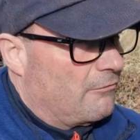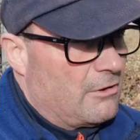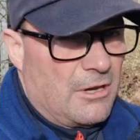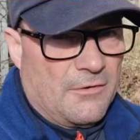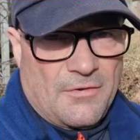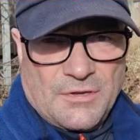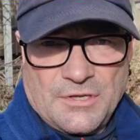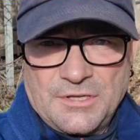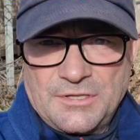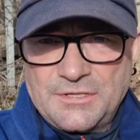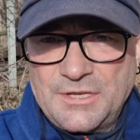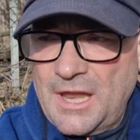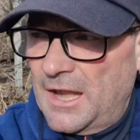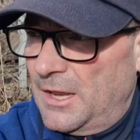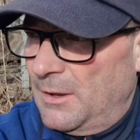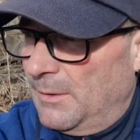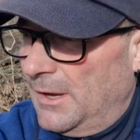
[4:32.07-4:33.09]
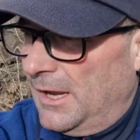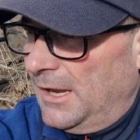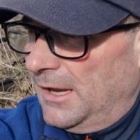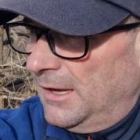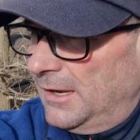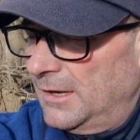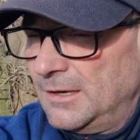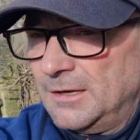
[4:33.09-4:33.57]
I'd revisit it anyway.
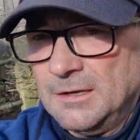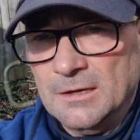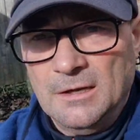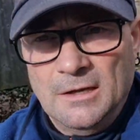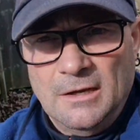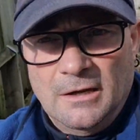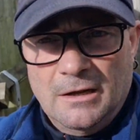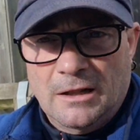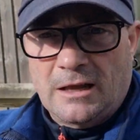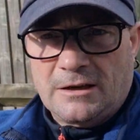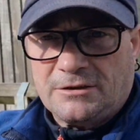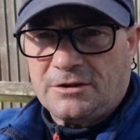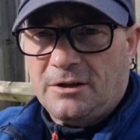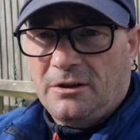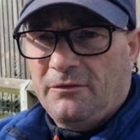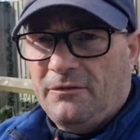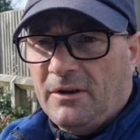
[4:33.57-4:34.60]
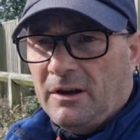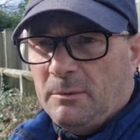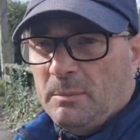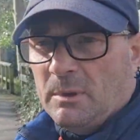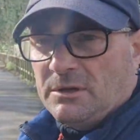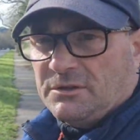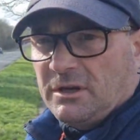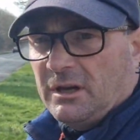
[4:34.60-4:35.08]
Like I said, the very
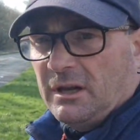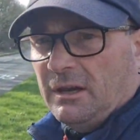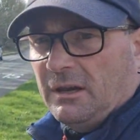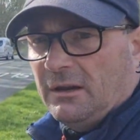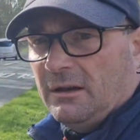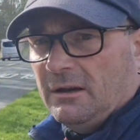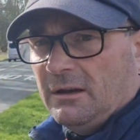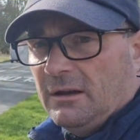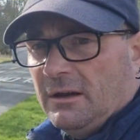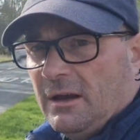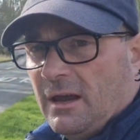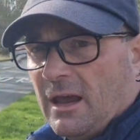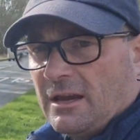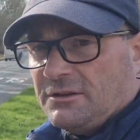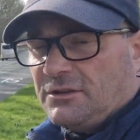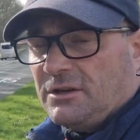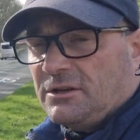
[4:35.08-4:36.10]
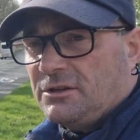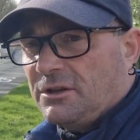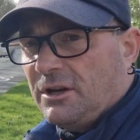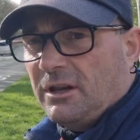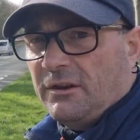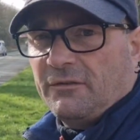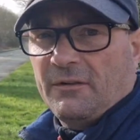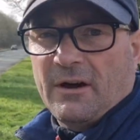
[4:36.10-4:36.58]
busy
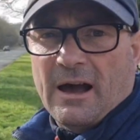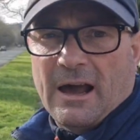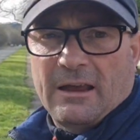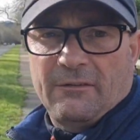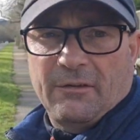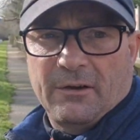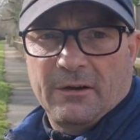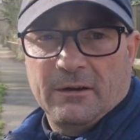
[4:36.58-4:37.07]
A635.